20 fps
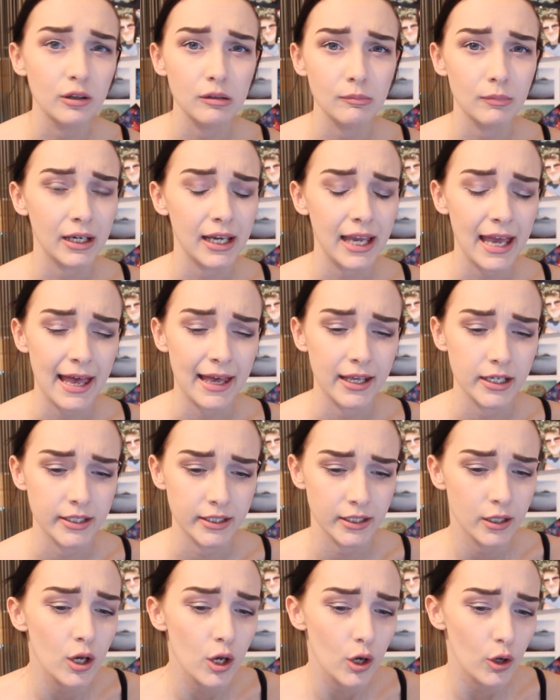in my head,
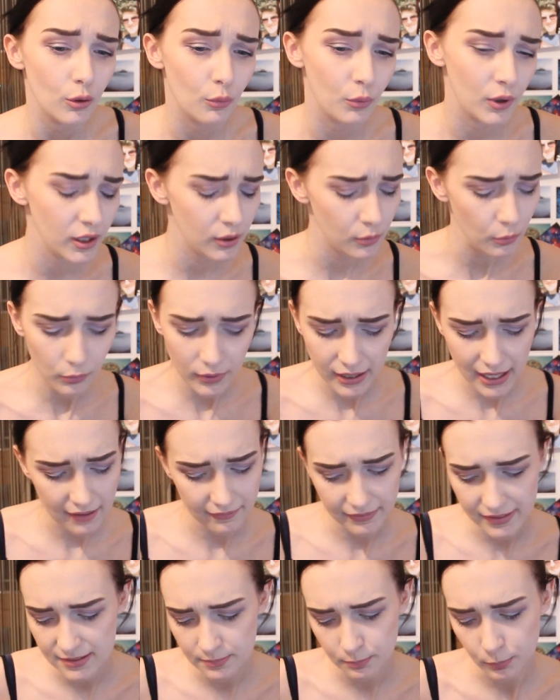and we
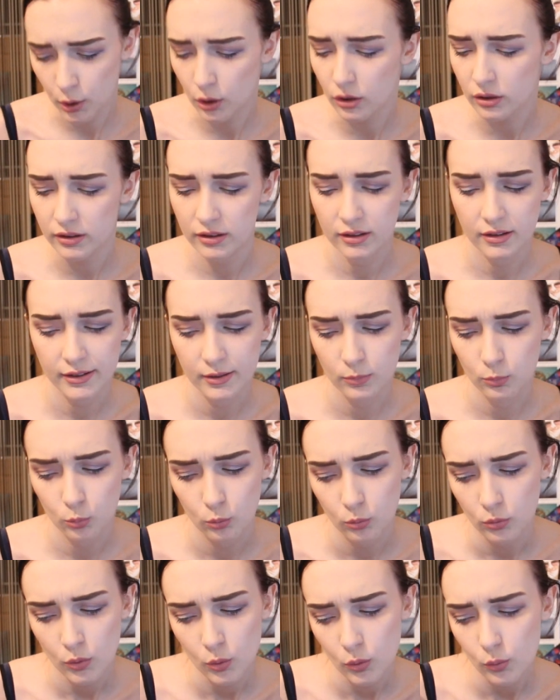have this bond,
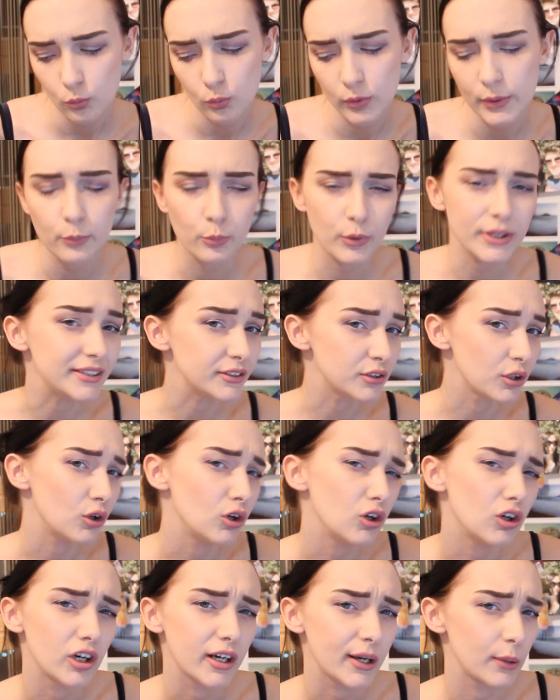and we
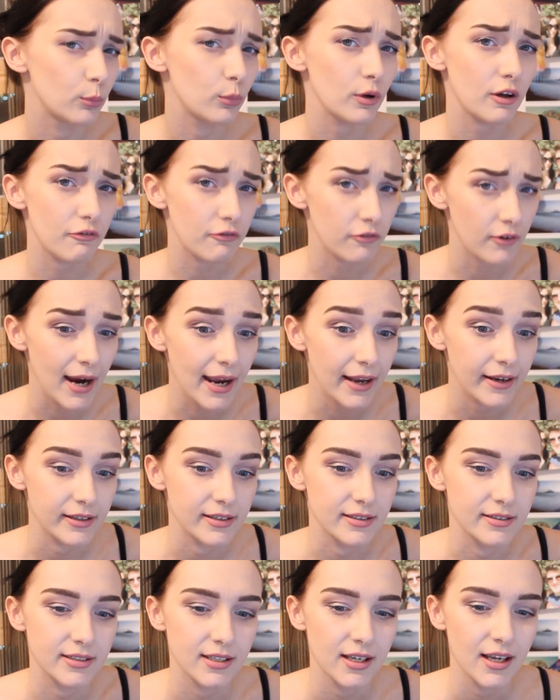talk, and we're
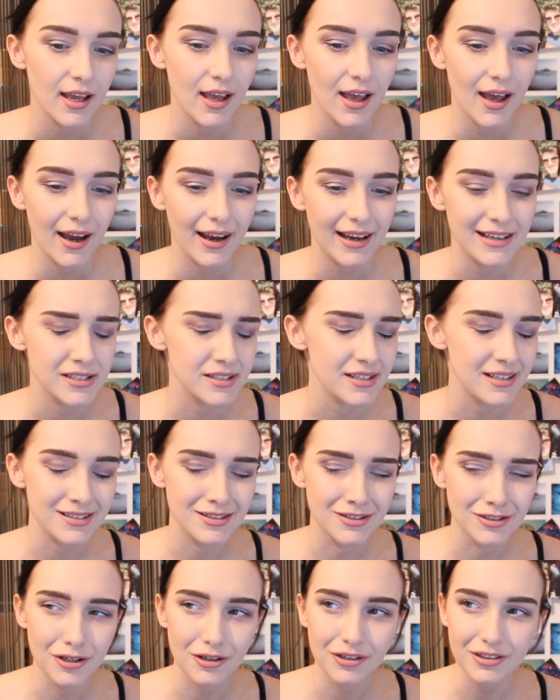friends.
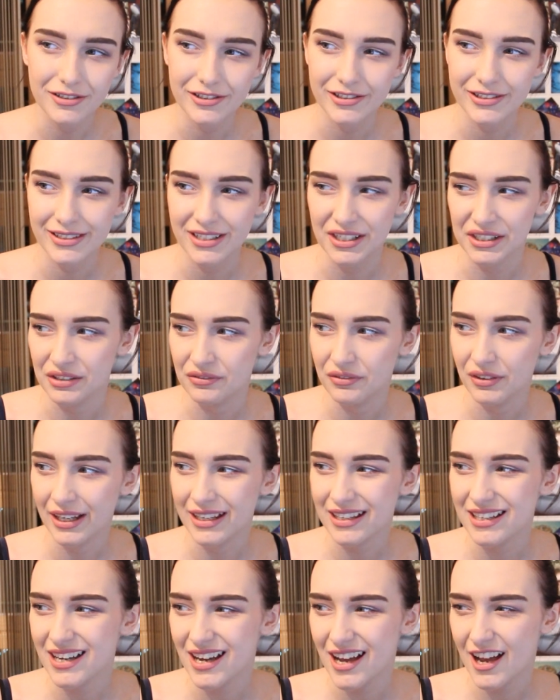It's not just kind of
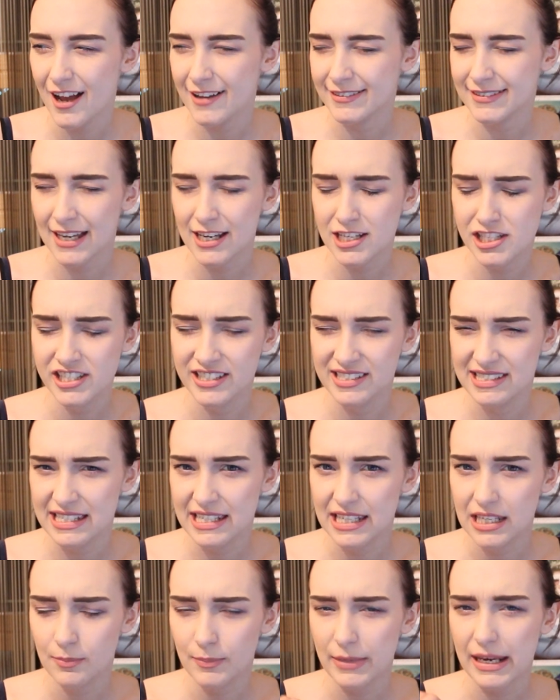like
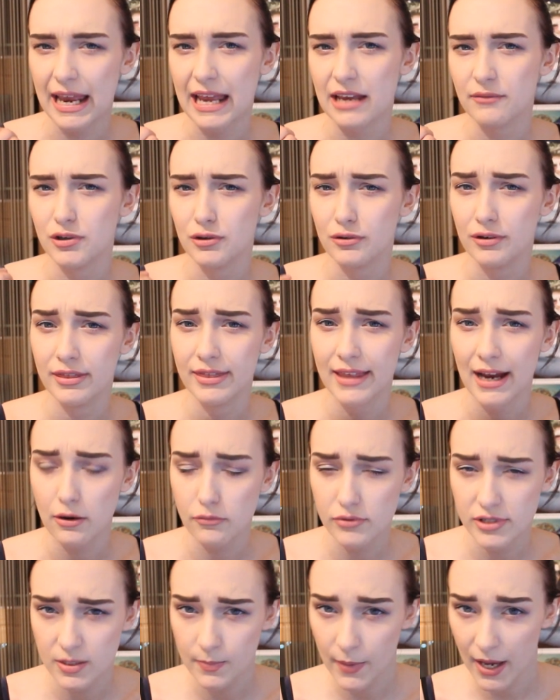attention-seeking behavior in that
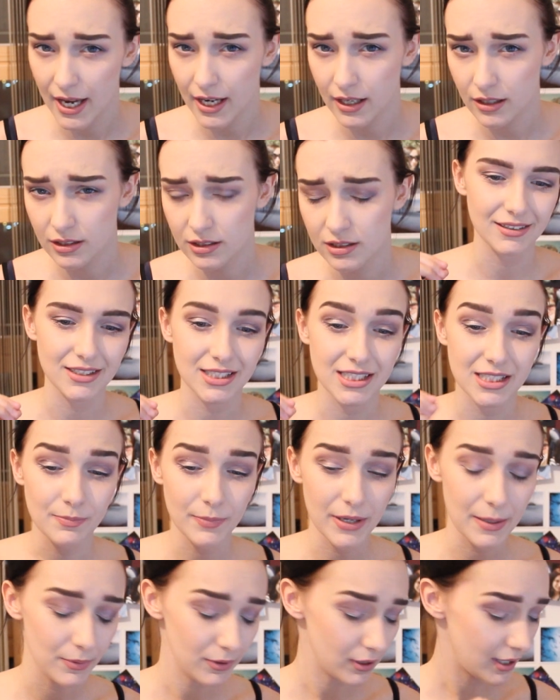respect. Some
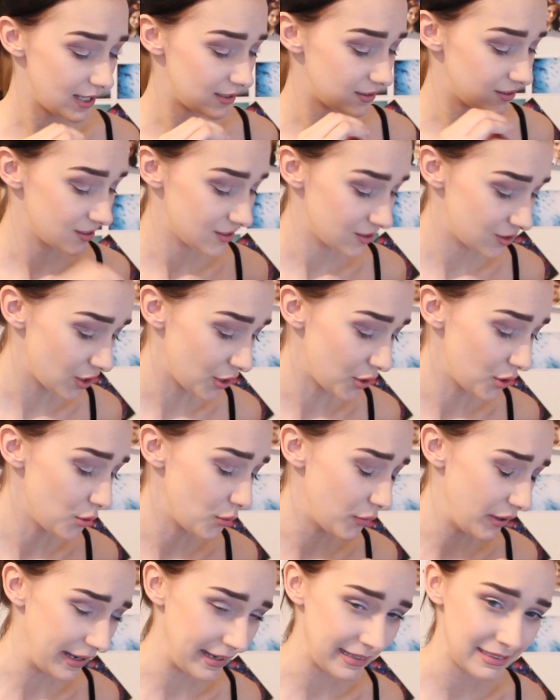people get
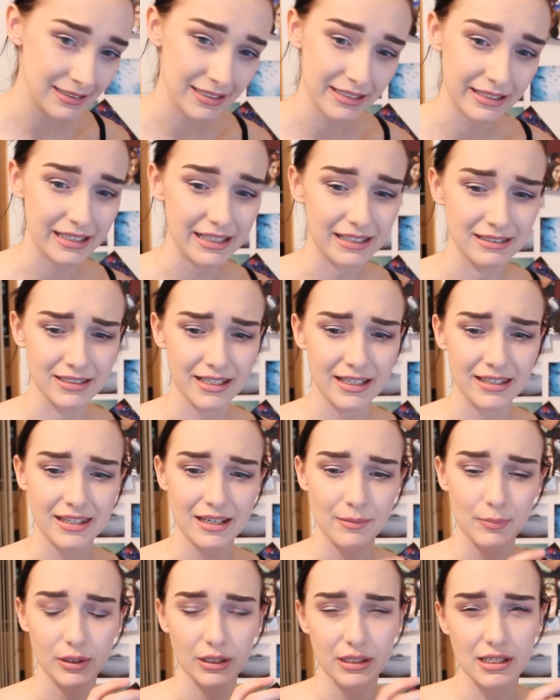so into this, and
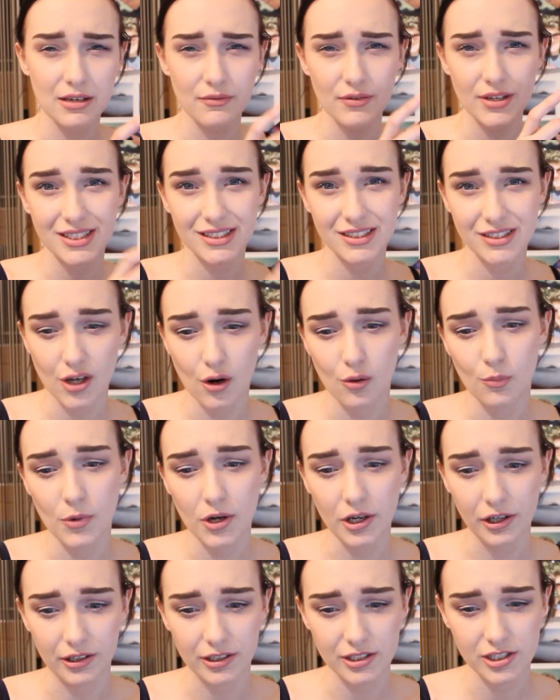they believe it so
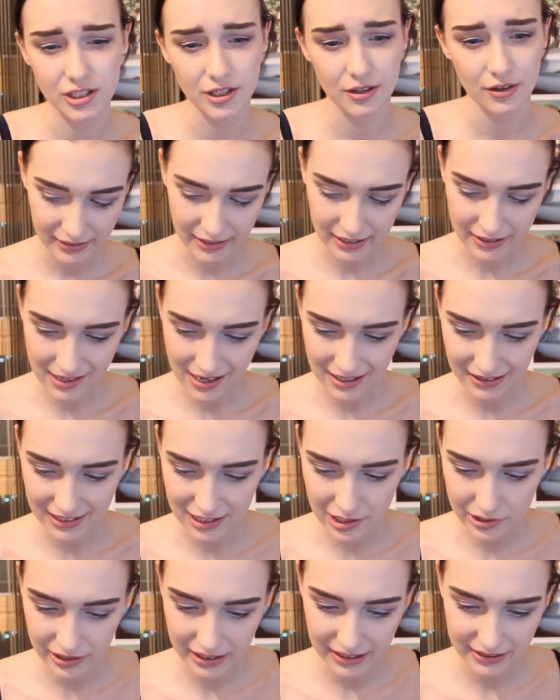much, that they
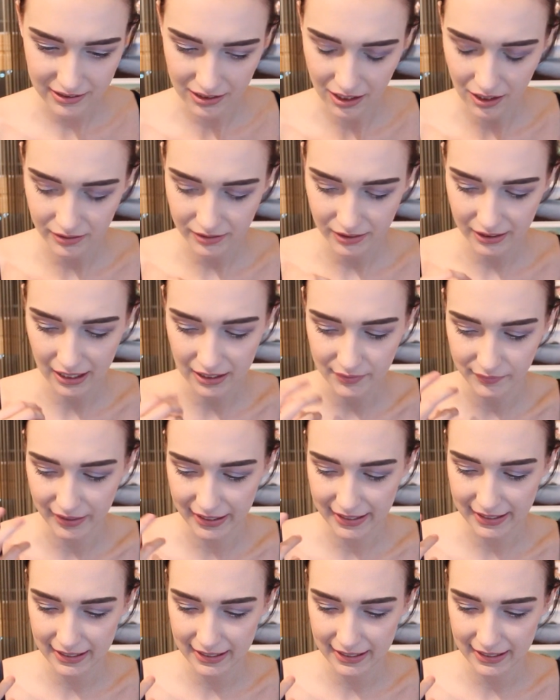literally start to kind of like